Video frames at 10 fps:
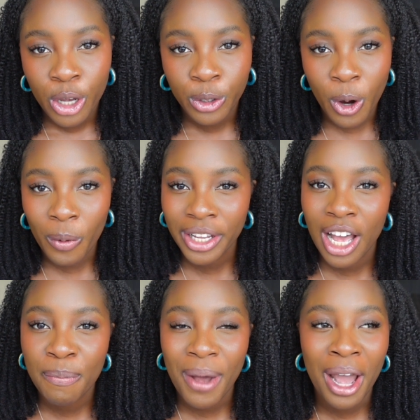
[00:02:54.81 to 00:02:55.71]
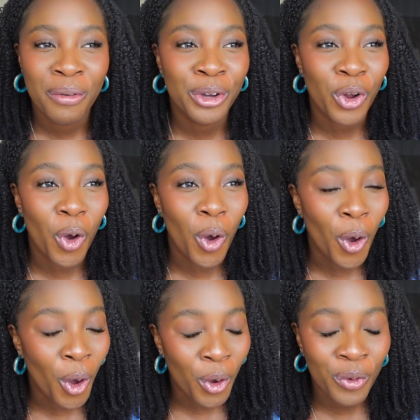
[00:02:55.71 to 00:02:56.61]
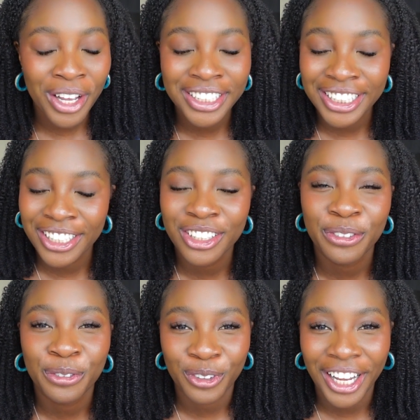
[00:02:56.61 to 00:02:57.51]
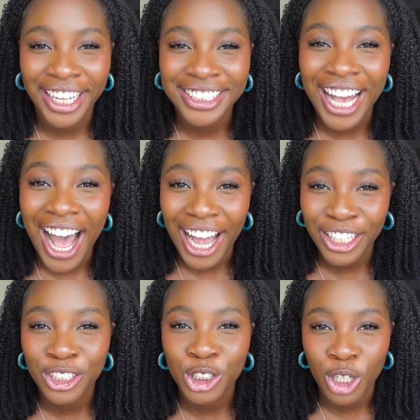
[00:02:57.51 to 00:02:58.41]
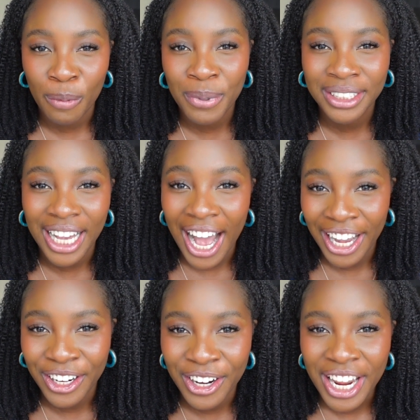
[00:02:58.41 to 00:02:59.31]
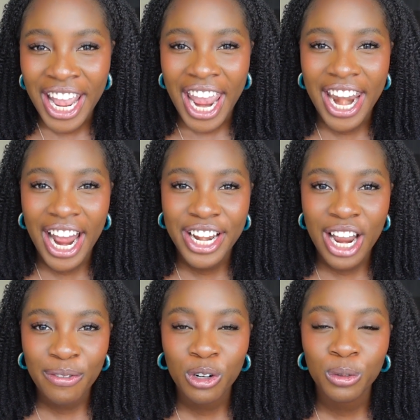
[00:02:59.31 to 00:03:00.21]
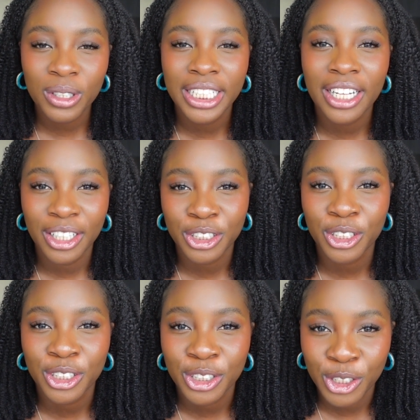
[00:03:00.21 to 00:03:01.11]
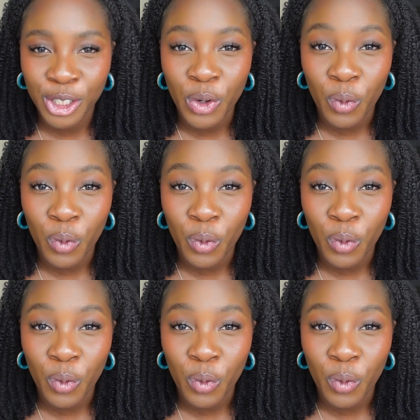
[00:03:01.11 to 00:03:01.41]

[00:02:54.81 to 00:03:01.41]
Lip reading: Growing up, I would always hear the phrase iron sharpens iron, and I never really understood